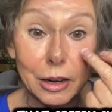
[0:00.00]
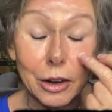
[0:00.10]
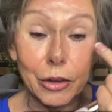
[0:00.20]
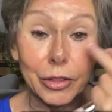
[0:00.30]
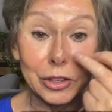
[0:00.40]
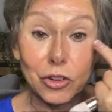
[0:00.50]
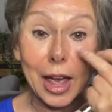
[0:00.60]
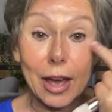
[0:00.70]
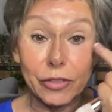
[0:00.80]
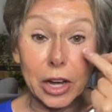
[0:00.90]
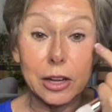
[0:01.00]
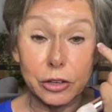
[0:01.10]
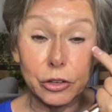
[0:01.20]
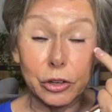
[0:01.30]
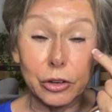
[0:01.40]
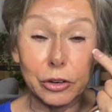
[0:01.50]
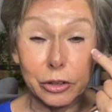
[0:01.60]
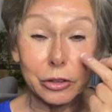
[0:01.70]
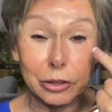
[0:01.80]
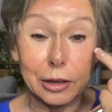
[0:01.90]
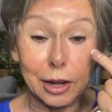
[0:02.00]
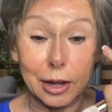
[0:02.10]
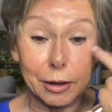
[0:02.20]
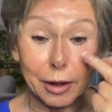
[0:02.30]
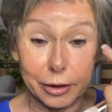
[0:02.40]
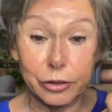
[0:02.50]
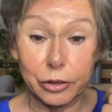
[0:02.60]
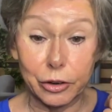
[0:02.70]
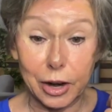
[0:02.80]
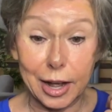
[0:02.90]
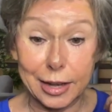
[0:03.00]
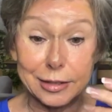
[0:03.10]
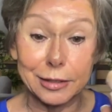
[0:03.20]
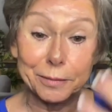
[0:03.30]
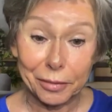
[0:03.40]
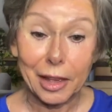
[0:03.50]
you know, that you have under your eyes.